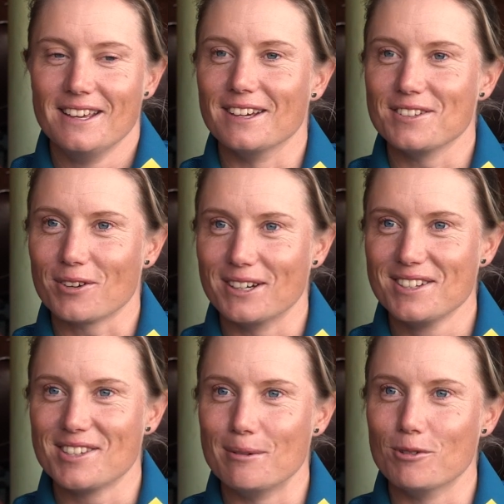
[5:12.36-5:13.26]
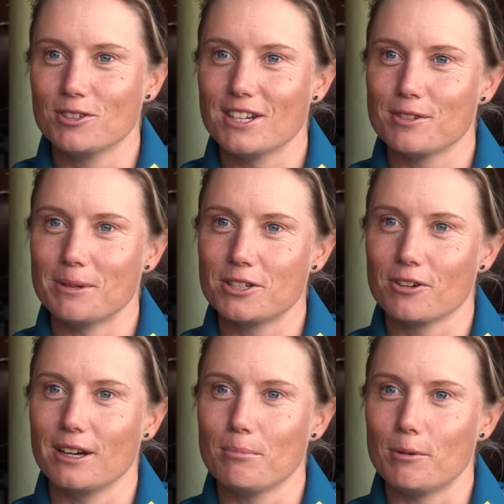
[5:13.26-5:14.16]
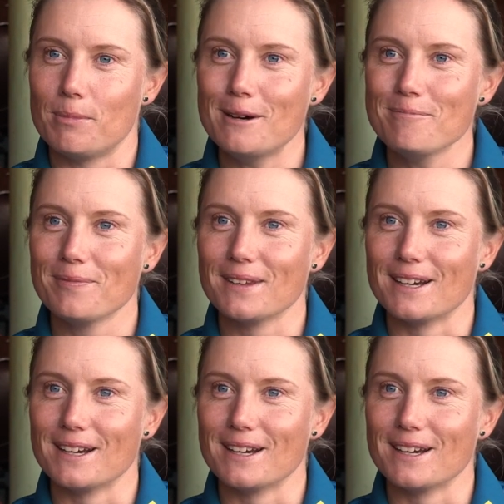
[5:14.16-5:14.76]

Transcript: yeah, it's great to see more Test match cricket pop up.